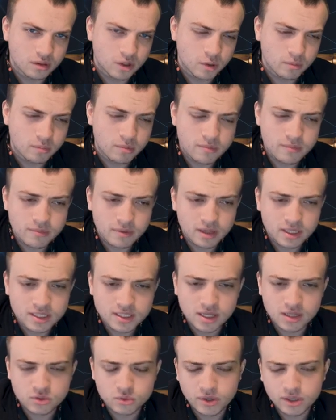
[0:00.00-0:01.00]
make
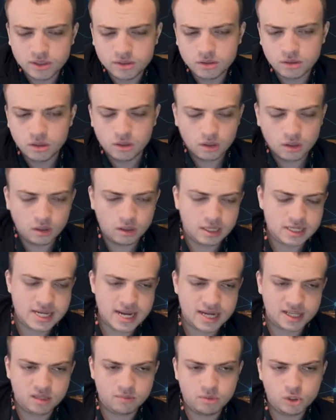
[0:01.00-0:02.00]
sense, right, to
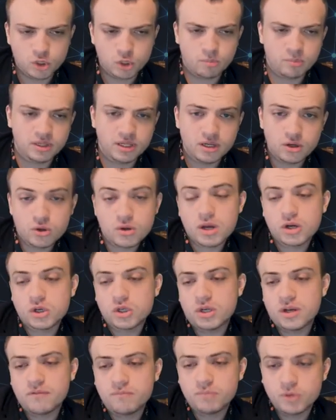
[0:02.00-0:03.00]
attack the bishop. But here you
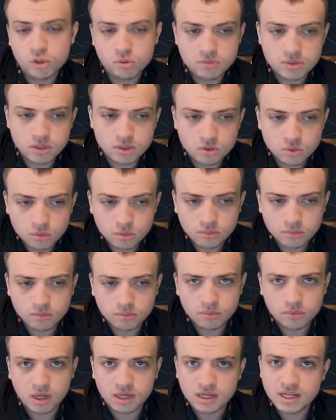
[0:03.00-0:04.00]
actually have bishop d2,
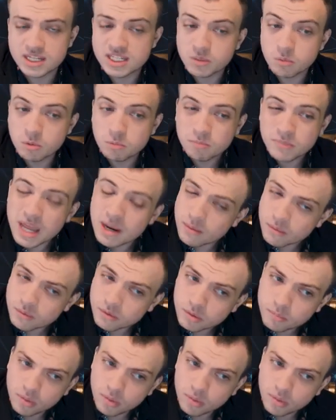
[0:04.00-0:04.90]
knight takes, and we take with a